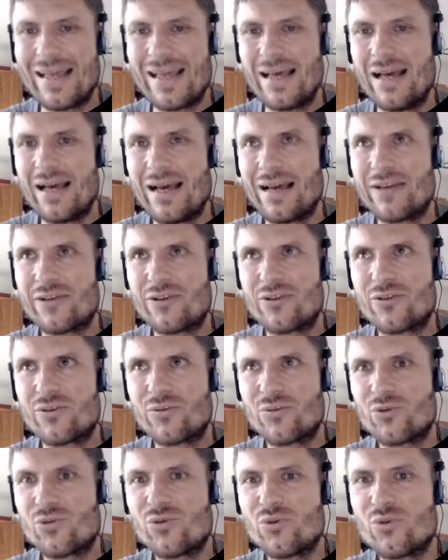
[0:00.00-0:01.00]
and to
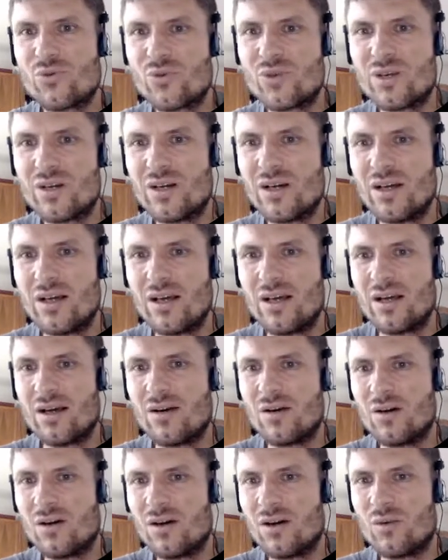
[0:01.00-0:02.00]
tune,
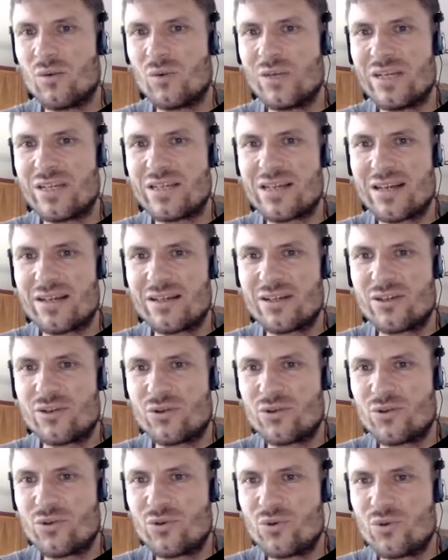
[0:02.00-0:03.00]
we decided to
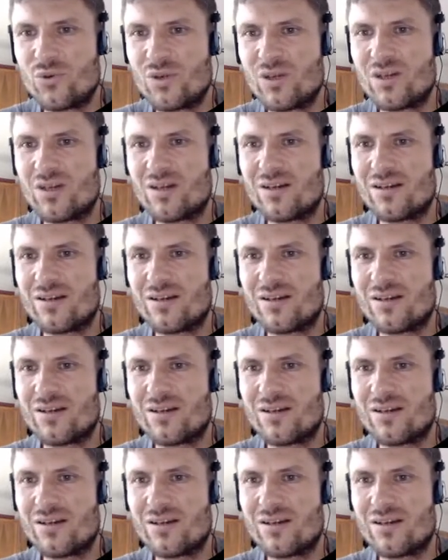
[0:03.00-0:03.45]
tune